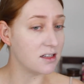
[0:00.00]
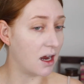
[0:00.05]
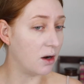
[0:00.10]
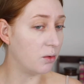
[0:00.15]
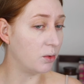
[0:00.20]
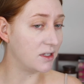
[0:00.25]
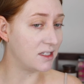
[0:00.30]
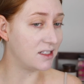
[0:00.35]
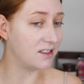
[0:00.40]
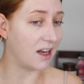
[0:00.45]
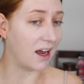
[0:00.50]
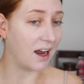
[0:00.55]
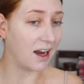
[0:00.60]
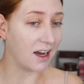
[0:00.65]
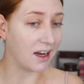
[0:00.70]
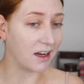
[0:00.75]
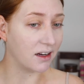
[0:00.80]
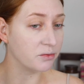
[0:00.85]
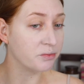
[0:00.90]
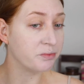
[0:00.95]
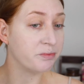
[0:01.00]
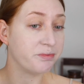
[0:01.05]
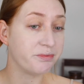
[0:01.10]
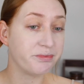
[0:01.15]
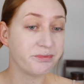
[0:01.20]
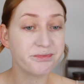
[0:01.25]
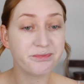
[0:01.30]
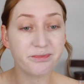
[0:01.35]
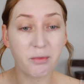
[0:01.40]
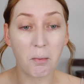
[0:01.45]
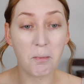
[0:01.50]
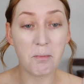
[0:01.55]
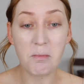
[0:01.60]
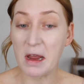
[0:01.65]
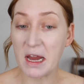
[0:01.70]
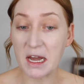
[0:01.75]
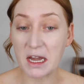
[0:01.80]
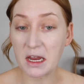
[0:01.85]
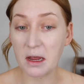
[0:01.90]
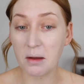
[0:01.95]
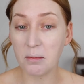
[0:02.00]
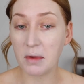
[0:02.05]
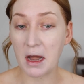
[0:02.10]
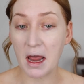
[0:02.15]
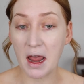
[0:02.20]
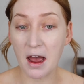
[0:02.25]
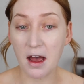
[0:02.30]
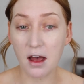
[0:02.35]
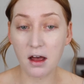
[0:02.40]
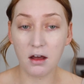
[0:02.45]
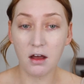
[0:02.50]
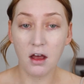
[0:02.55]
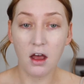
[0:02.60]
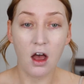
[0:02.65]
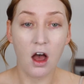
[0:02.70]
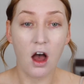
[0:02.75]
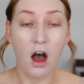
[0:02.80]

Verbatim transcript: I would say medium now.